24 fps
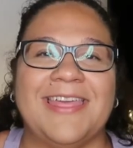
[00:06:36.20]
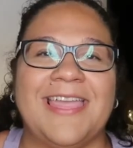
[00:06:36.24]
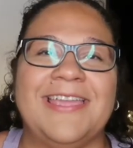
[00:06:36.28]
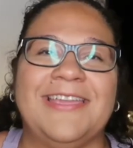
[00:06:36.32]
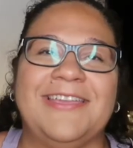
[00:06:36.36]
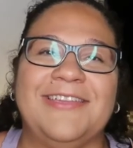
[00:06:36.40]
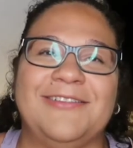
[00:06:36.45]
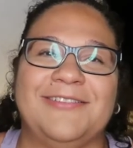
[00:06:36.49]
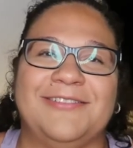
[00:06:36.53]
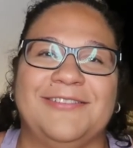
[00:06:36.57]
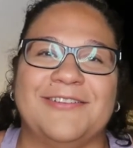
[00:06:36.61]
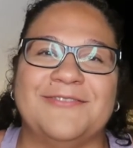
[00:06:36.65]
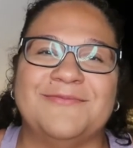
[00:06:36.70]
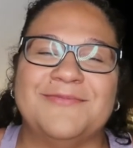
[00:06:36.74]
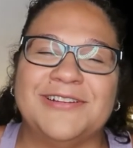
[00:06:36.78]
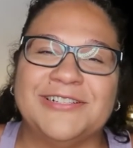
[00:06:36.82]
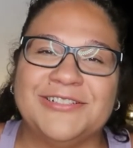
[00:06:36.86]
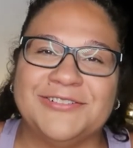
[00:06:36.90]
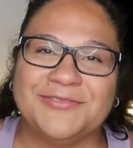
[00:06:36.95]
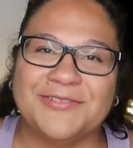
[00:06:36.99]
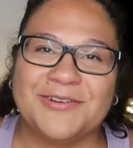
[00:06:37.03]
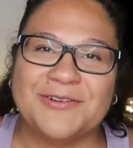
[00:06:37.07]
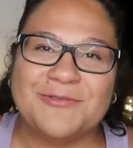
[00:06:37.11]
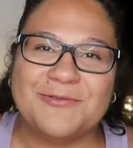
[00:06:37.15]
Thank you so
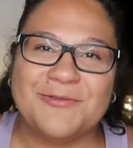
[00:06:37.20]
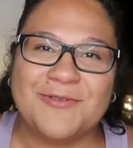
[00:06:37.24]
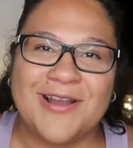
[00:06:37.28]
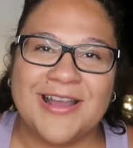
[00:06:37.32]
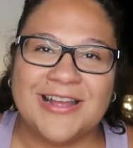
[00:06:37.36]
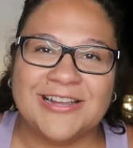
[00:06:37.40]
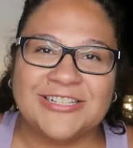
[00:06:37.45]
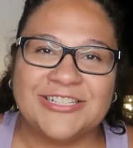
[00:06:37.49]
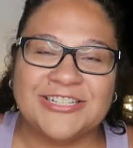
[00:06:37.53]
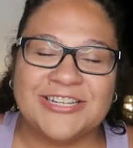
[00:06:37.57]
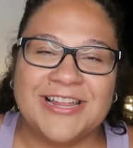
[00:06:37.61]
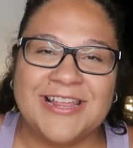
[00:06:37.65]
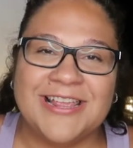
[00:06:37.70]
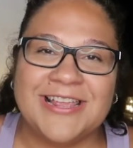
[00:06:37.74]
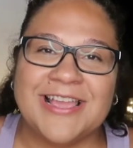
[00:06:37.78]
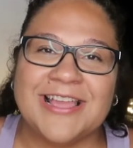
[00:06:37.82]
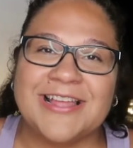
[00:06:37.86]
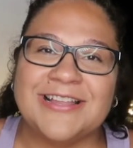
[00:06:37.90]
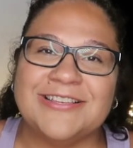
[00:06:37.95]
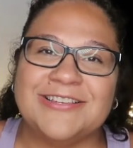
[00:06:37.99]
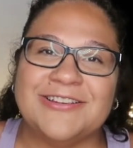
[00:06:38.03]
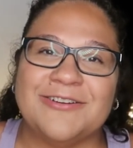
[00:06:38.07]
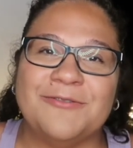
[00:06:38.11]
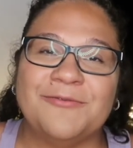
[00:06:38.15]
much for watching.
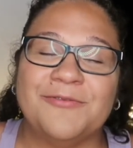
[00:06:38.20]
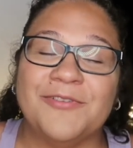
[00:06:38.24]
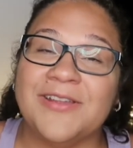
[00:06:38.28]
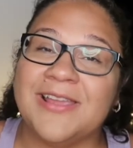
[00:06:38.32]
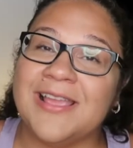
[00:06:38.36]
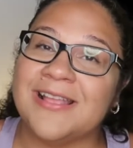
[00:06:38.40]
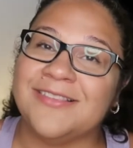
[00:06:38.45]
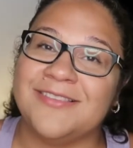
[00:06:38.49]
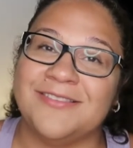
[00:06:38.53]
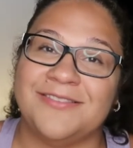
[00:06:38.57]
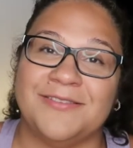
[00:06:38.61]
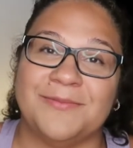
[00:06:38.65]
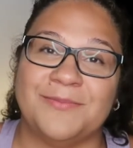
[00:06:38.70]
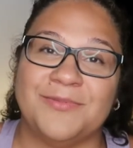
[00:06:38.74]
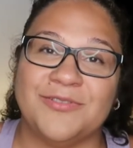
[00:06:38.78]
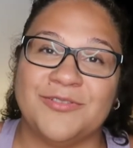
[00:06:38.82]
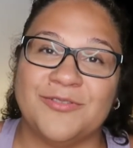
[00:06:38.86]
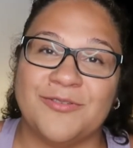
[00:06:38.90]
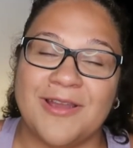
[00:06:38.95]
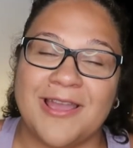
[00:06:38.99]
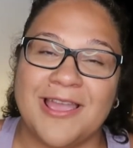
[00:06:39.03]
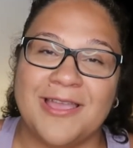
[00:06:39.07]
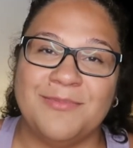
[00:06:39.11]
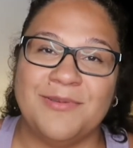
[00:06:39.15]
Don't forget to
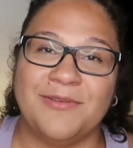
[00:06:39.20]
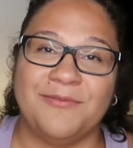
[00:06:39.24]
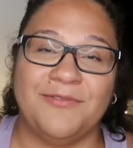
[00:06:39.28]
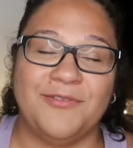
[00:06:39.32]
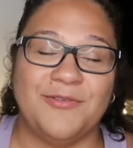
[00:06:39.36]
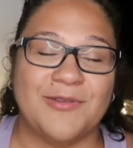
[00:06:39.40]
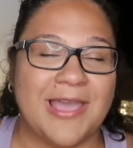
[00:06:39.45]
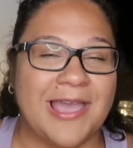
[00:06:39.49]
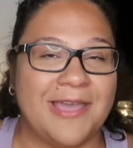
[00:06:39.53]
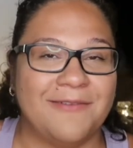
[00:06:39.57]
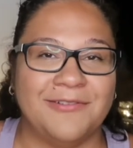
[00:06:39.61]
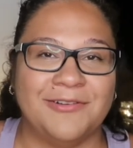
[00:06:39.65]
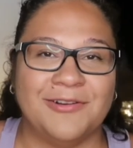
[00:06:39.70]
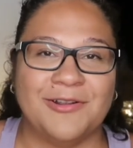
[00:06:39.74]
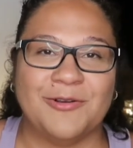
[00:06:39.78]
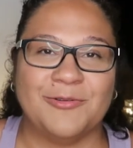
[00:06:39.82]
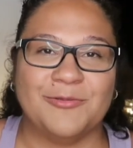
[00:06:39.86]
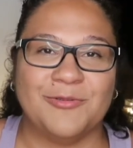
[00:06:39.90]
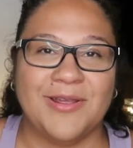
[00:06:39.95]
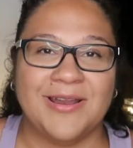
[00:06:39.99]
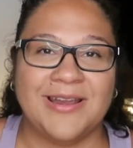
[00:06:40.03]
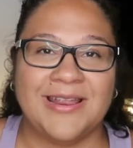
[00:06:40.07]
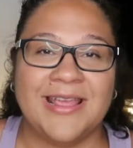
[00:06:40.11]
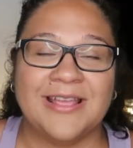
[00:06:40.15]
subscribe if you haven't
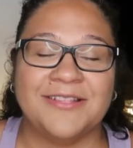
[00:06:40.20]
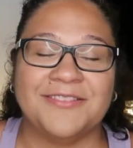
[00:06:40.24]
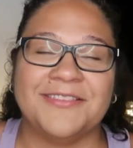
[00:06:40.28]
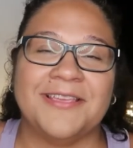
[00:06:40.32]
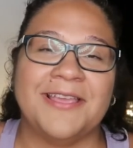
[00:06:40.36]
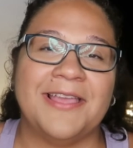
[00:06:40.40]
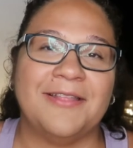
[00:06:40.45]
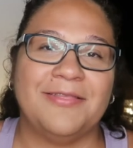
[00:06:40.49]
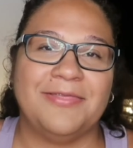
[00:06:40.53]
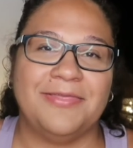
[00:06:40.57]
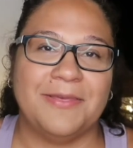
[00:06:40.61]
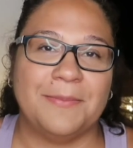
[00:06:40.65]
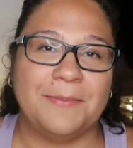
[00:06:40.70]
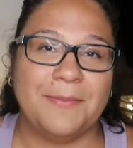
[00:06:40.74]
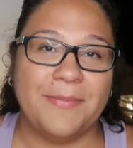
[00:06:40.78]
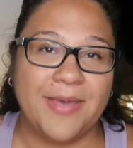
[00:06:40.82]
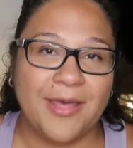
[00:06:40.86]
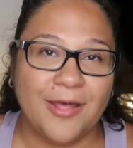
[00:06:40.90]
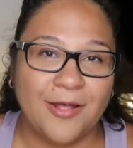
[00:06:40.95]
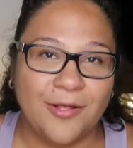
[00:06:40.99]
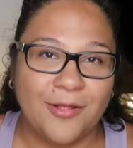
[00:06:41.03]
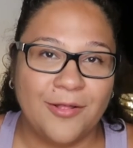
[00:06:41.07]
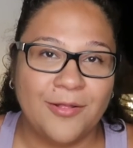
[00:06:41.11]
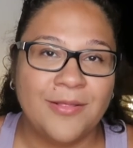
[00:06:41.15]
already and to hit the
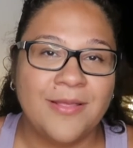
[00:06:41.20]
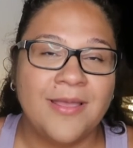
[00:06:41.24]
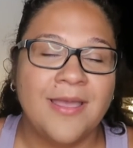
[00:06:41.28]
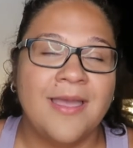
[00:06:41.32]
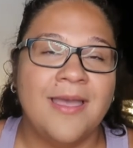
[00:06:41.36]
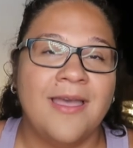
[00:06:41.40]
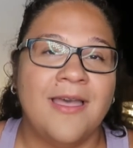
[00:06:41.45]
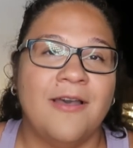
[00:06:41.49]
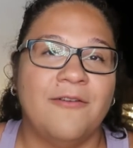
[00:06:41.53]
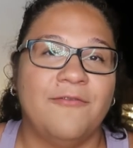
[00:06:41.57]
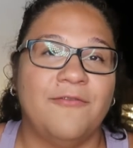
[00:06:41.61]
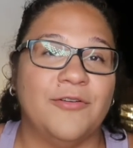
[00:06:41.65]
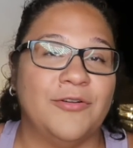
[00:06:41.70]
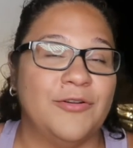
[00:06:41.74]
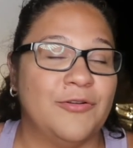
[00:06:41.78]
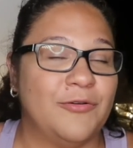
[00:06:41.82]
bell for